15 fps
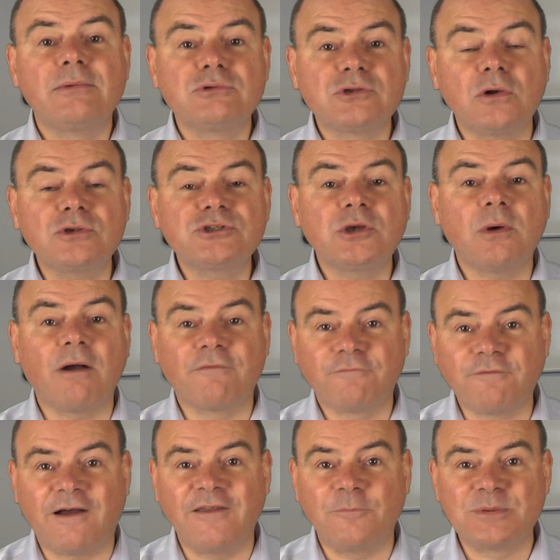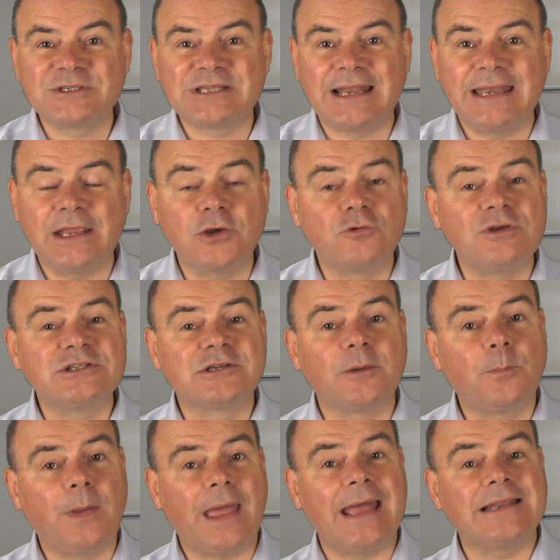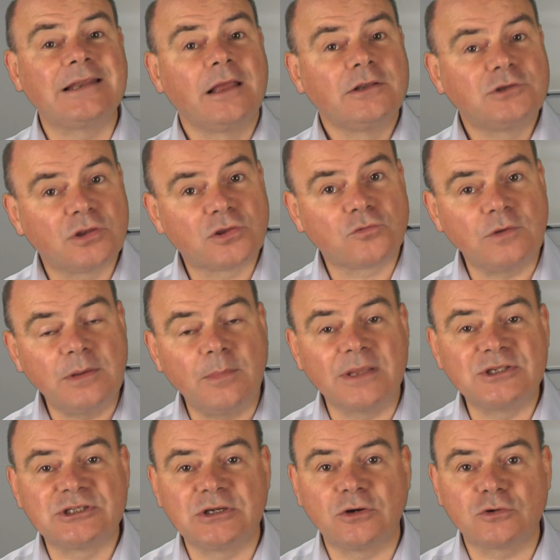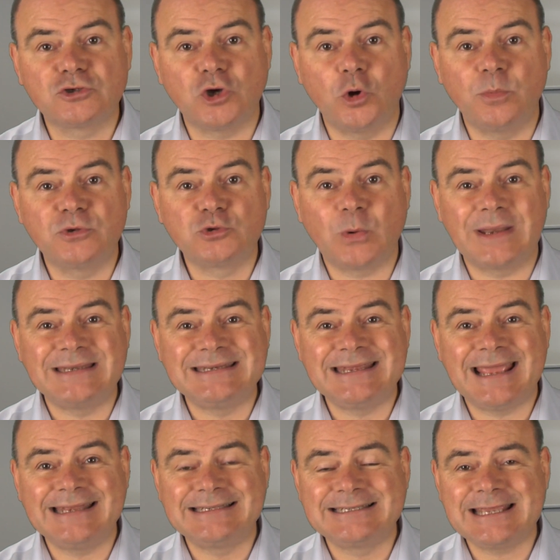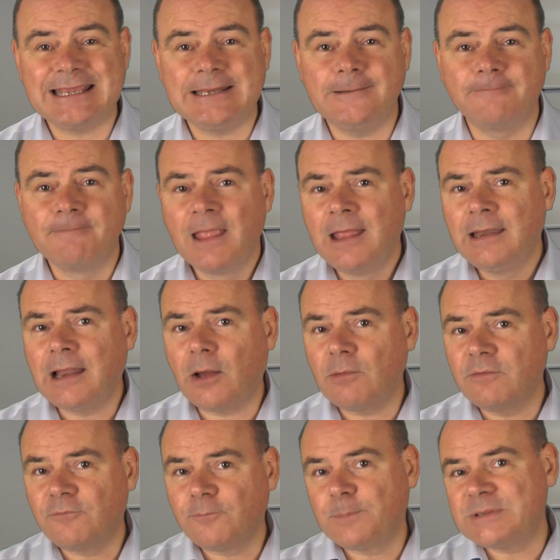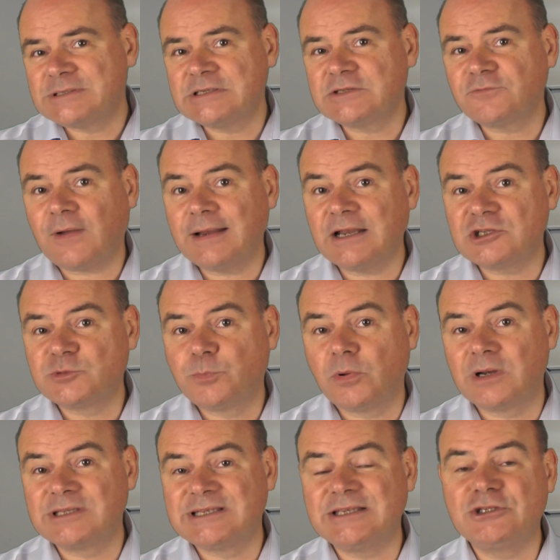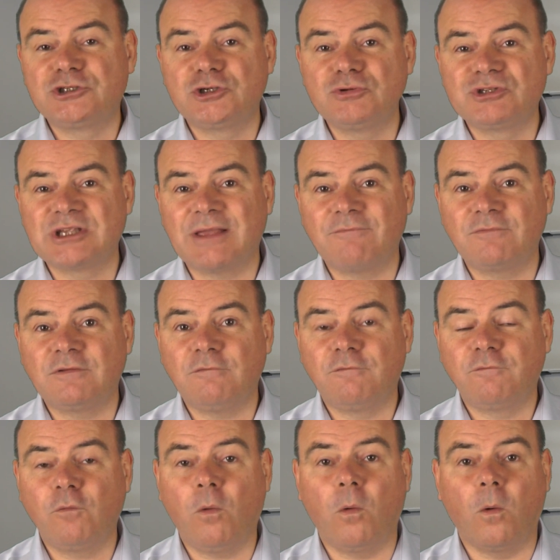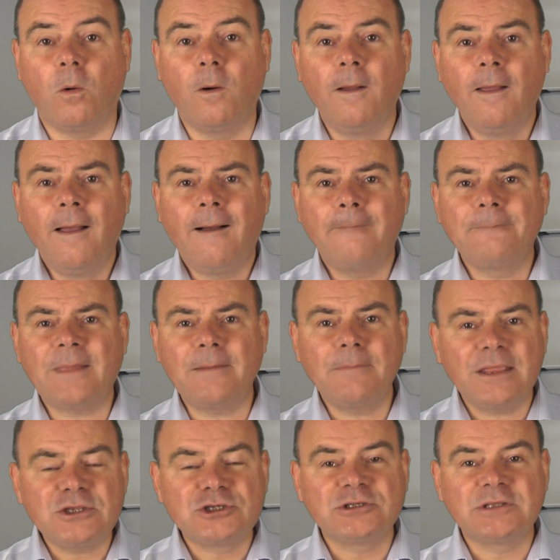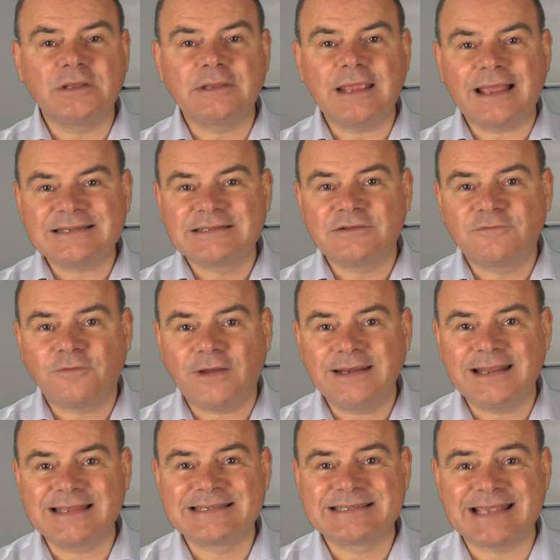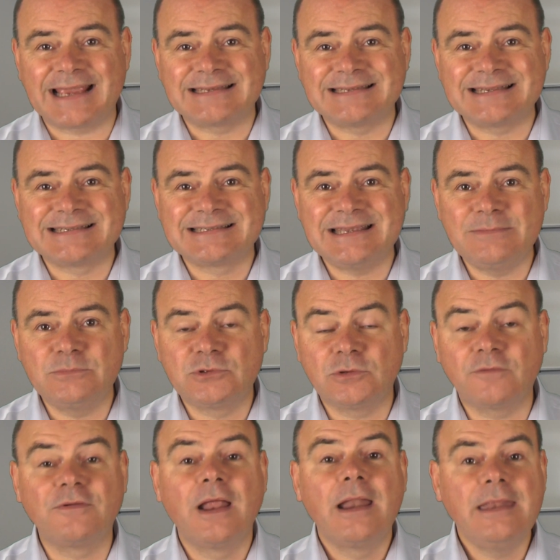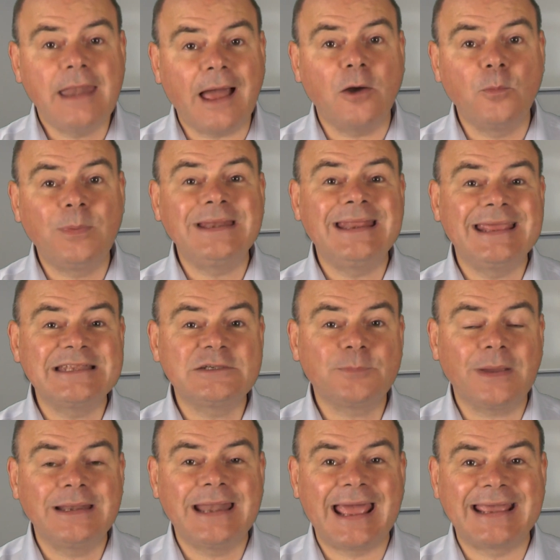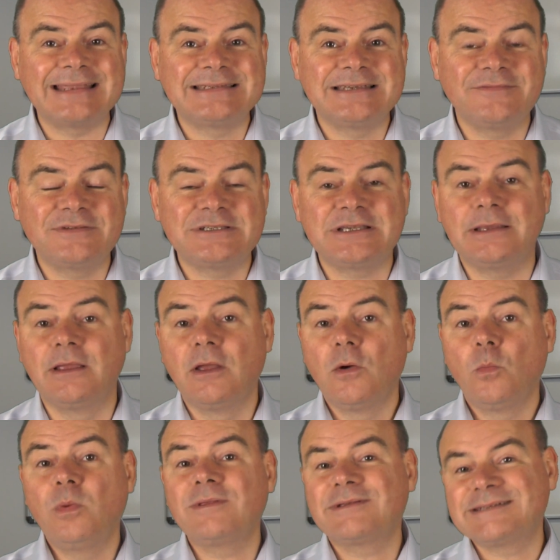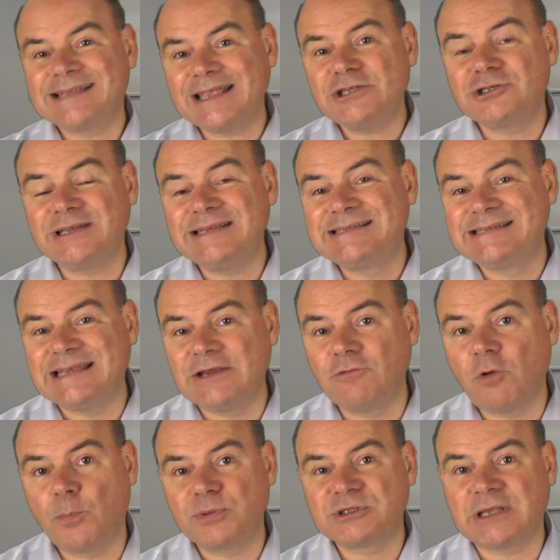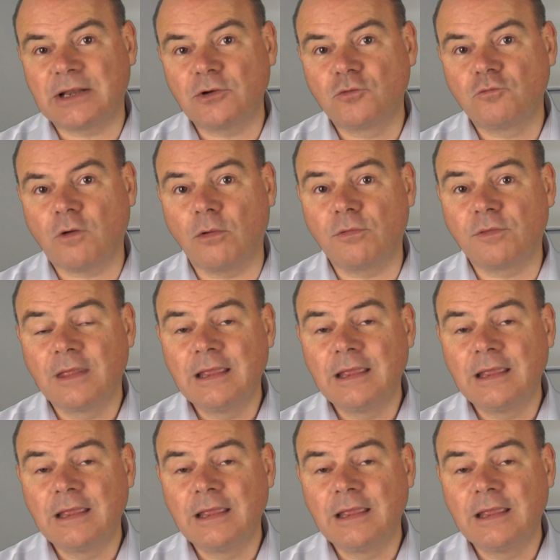there was also a 5% increase compared to 3 months in October 2018. Now, in Business Finance Bulletin 274, I mentioned that the asset finance sector seemed to have now been hit by negativity, with essentially 0% growth